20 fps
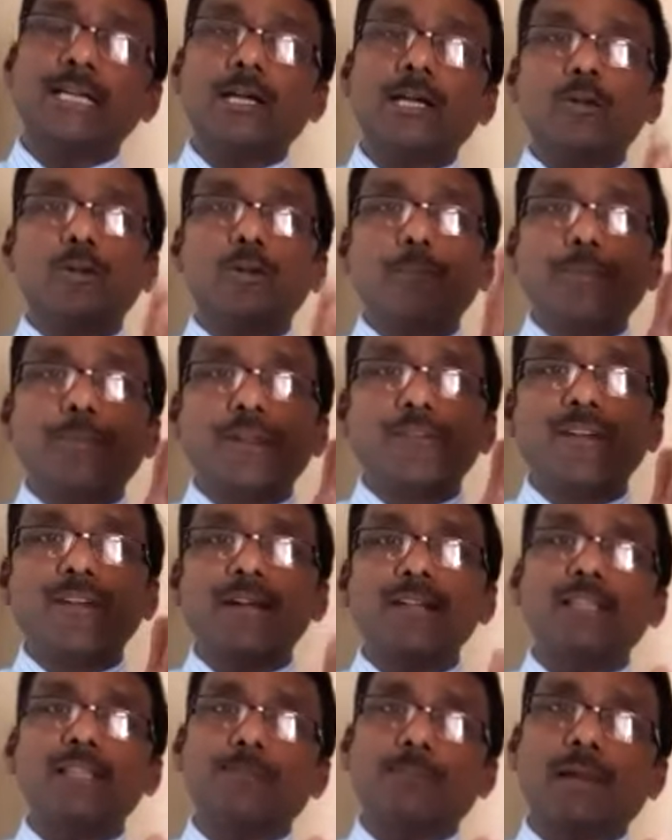to
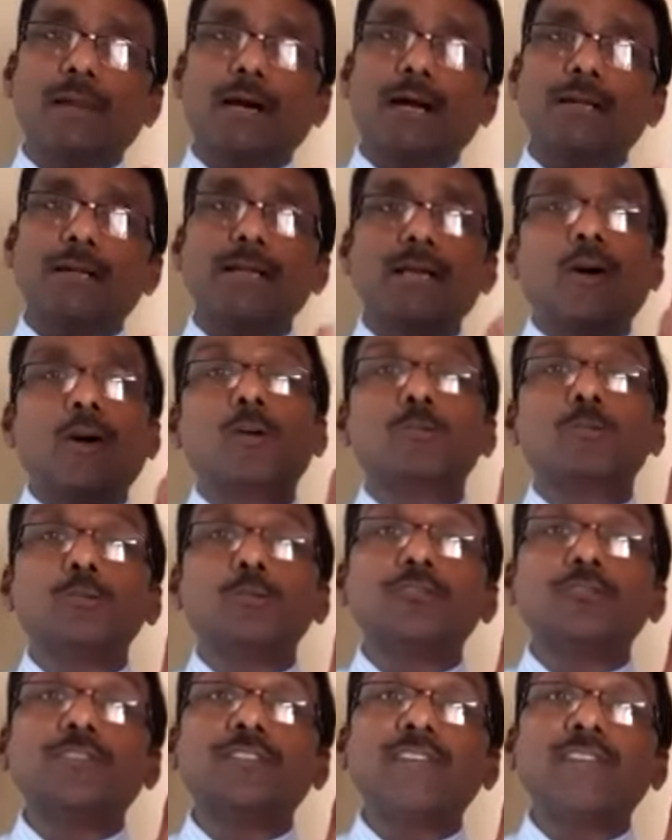prevent the plant or to
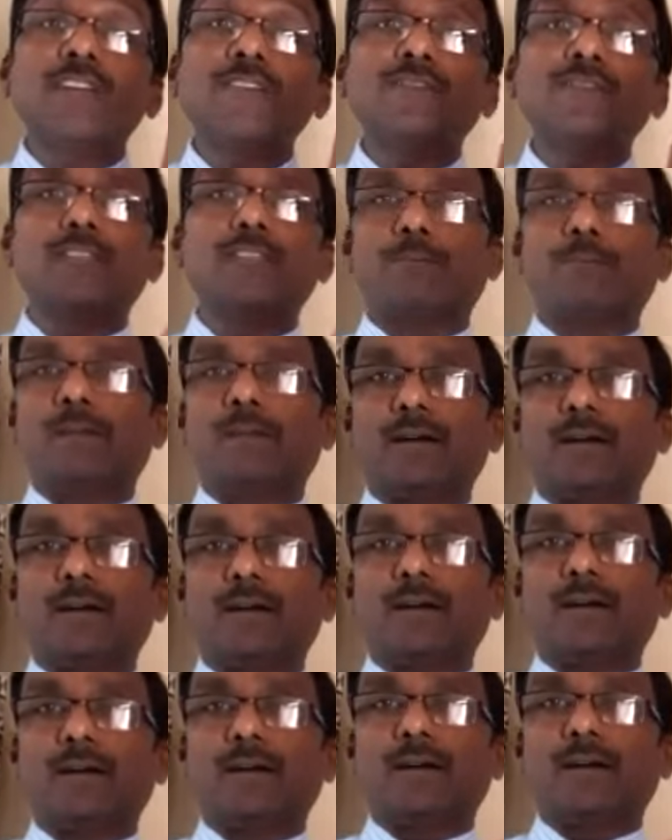save the plant
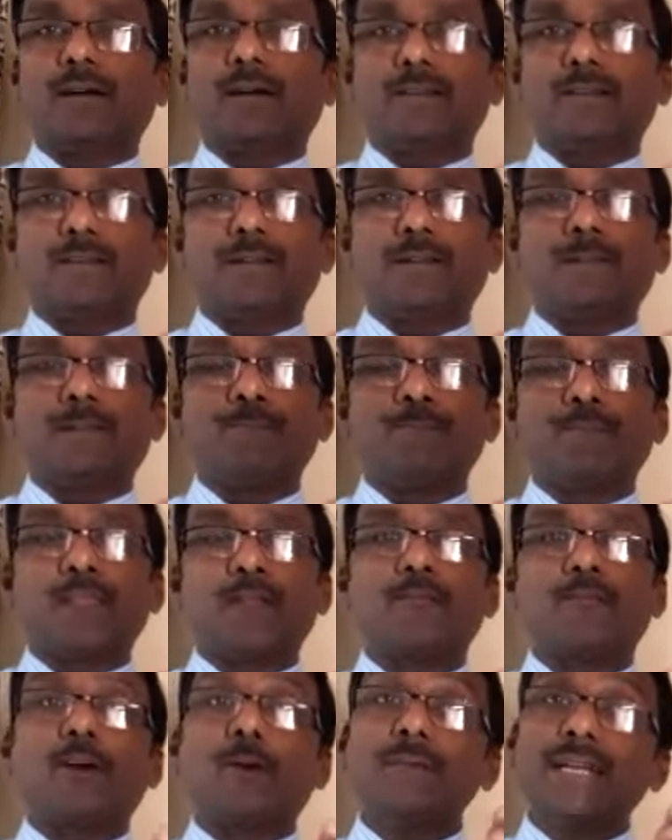from
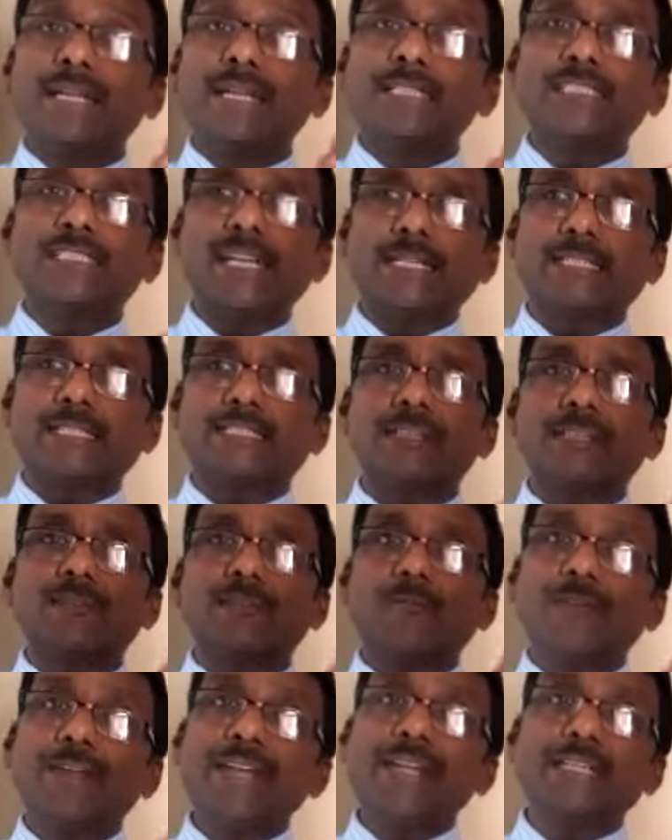insects,
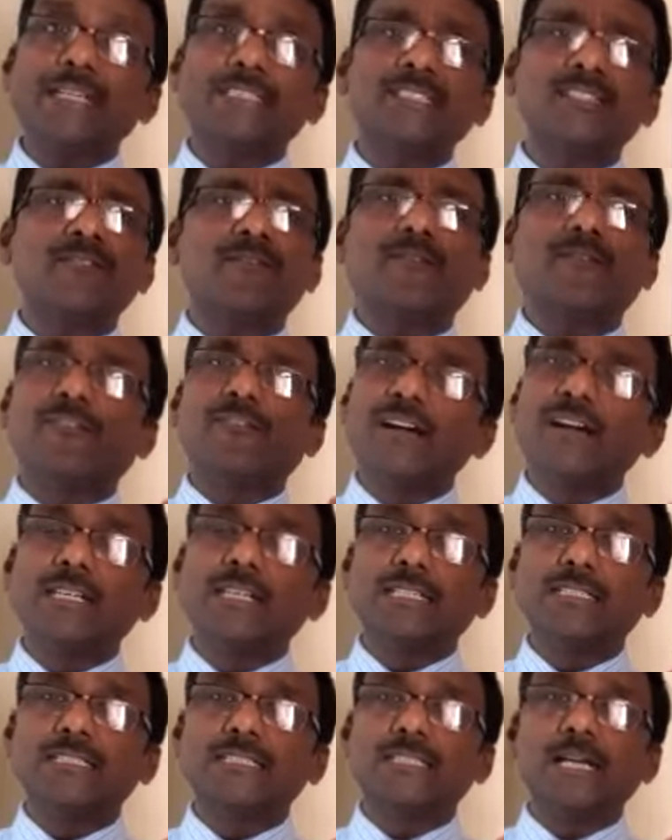weeds,
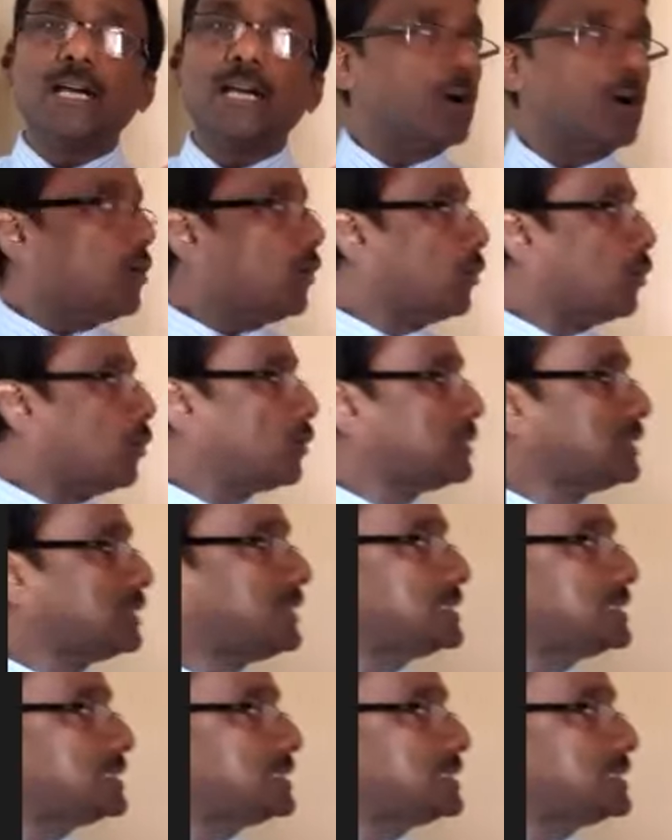fungus. All these